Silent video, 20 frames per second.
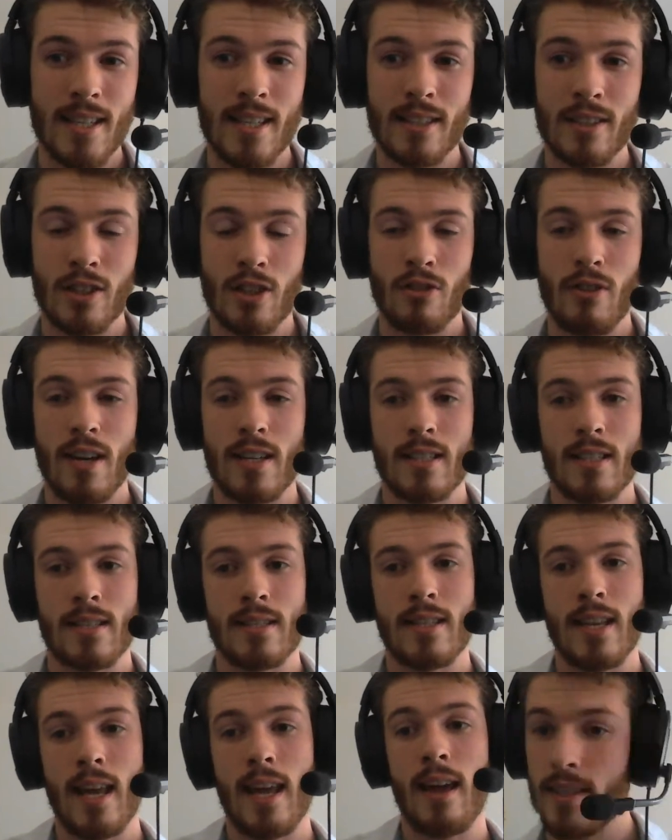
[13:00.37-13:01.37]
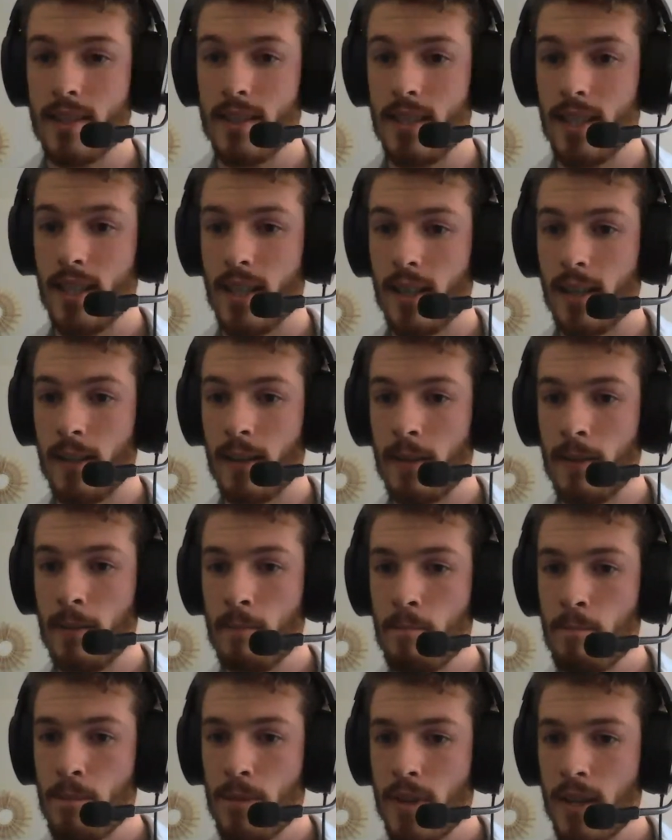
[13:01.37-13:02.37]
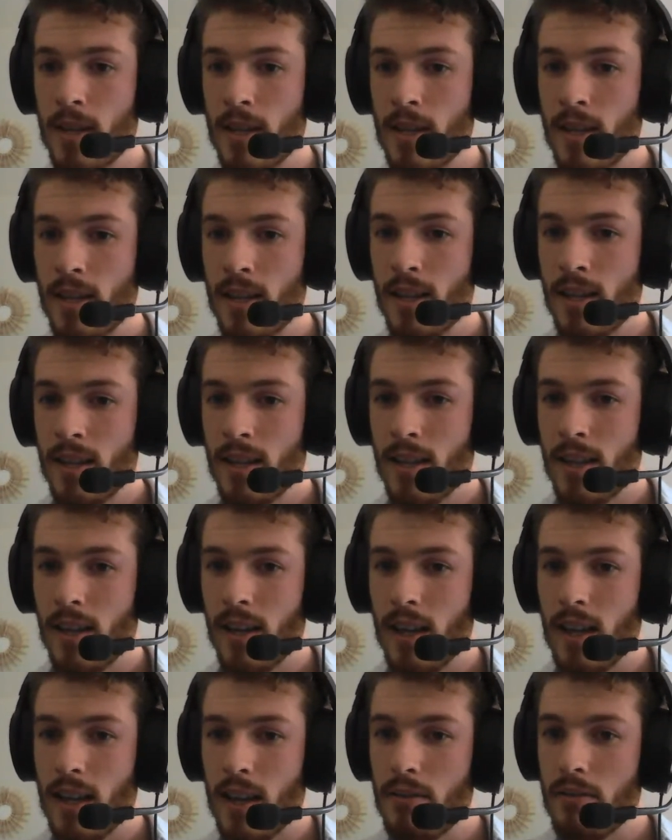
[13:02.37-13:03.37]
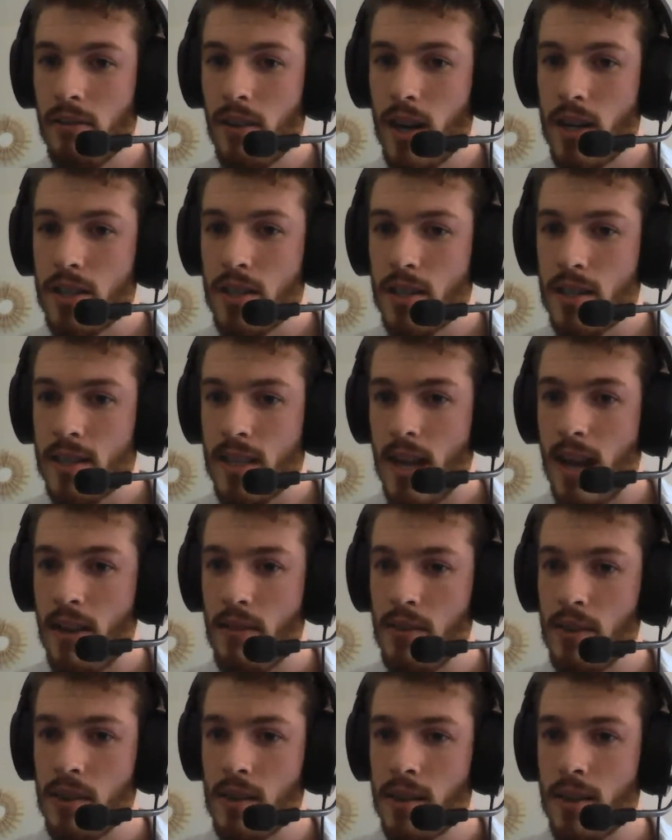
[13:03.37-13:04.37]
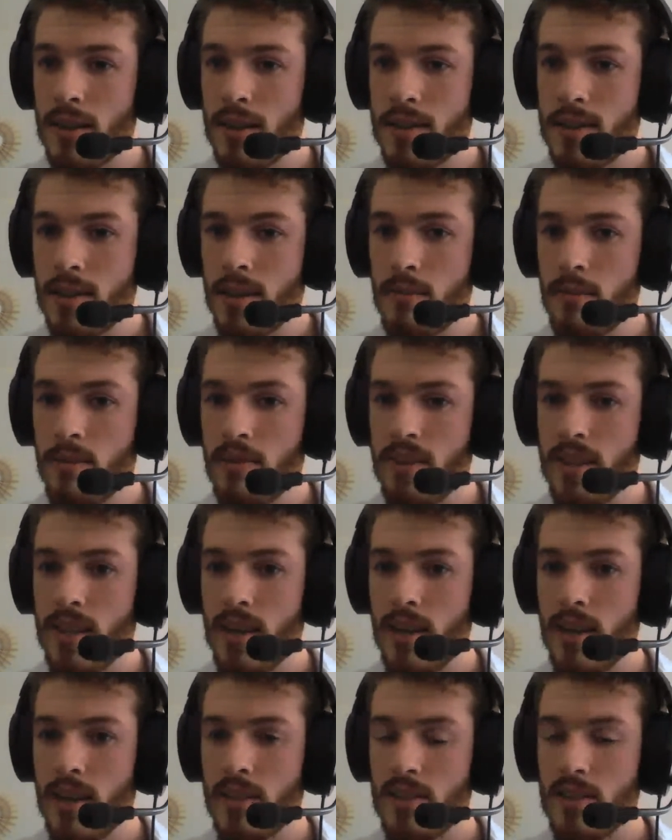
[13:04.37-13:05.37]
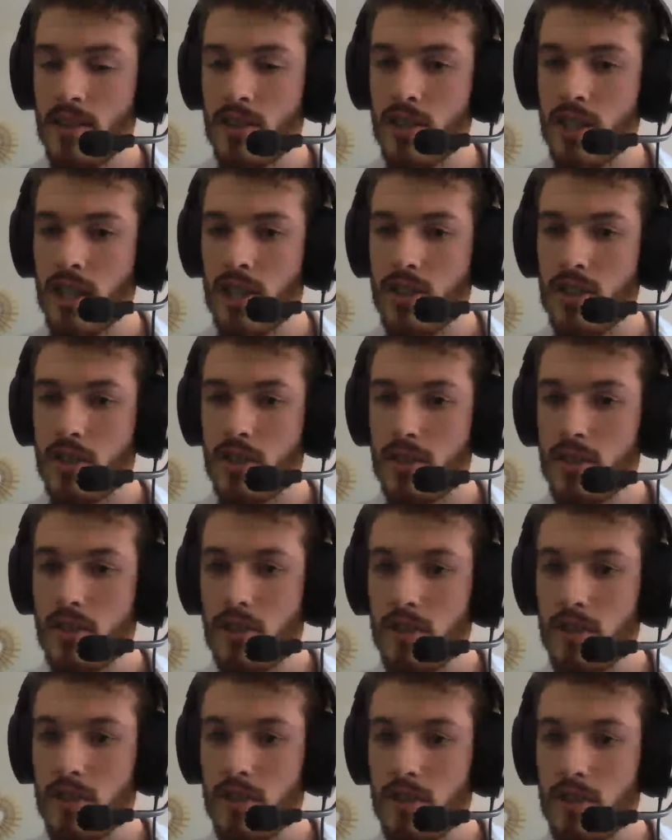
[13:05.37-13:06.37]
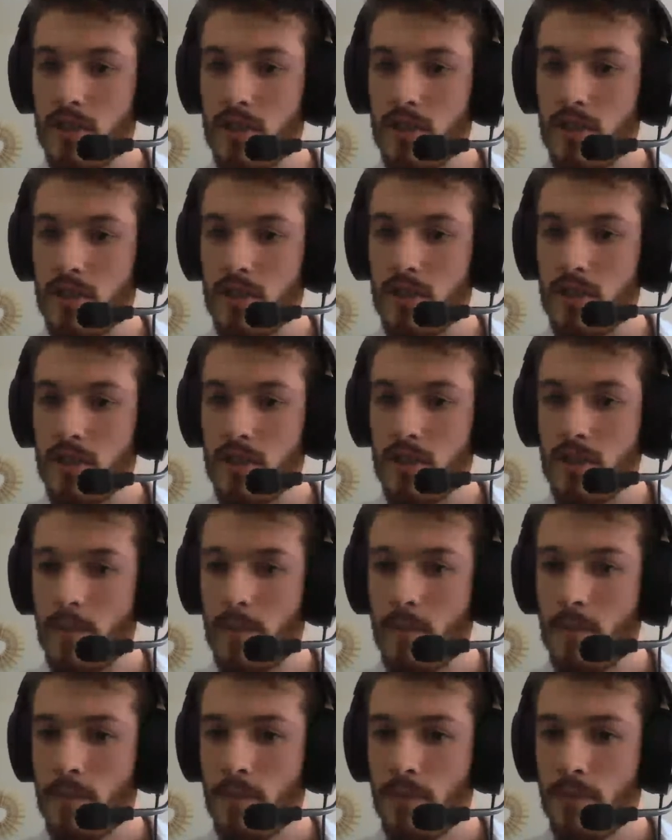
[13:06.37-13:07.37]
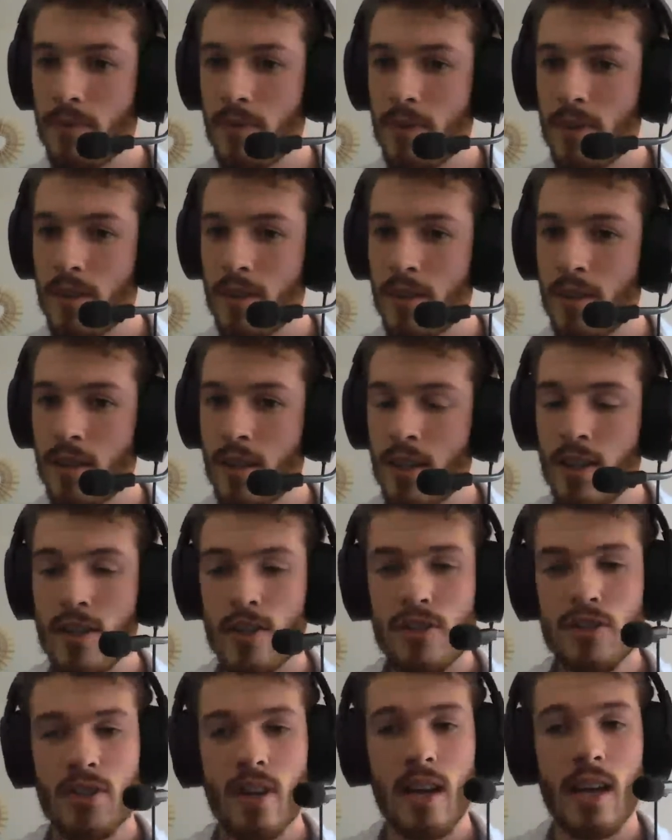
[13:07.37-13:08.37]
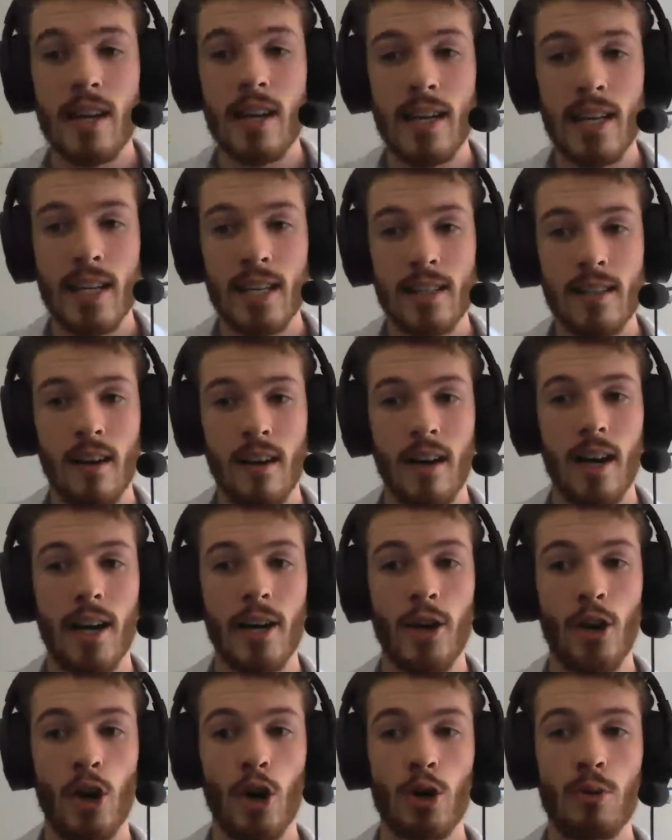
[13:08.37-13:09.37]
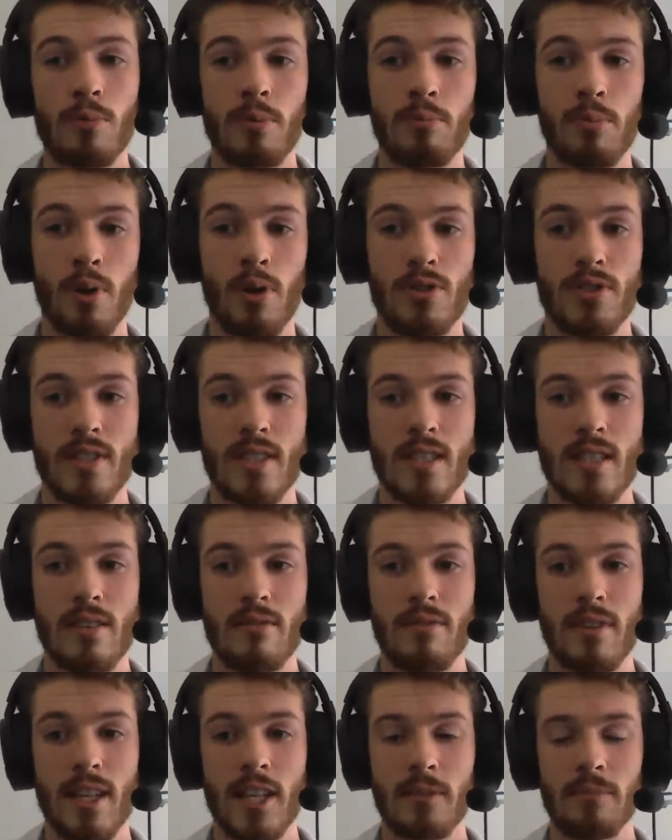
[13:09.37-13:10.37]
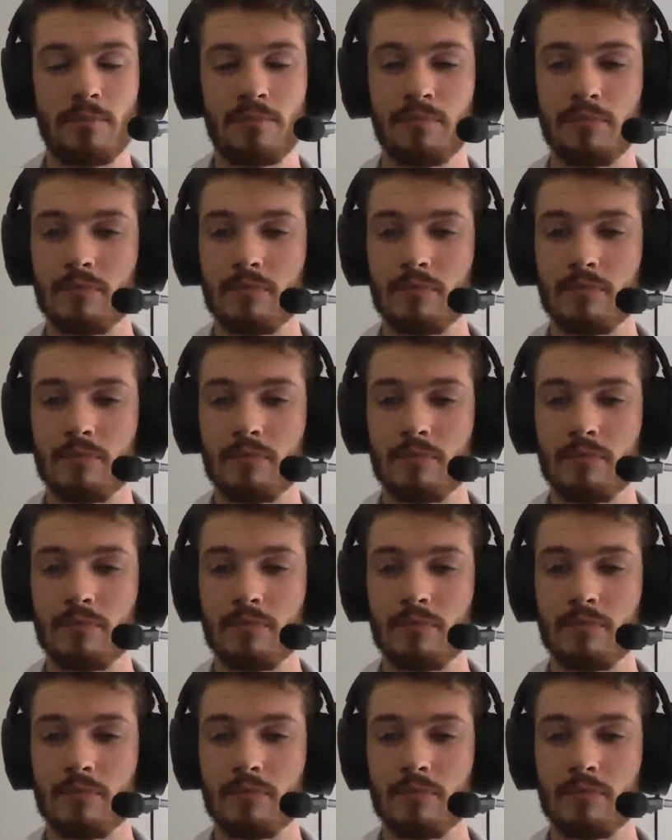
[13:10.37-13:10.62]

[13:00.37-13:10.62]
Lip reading: it is in general, but fantastic. I just have a look at some of the other suggestions. So Aline, I hope positively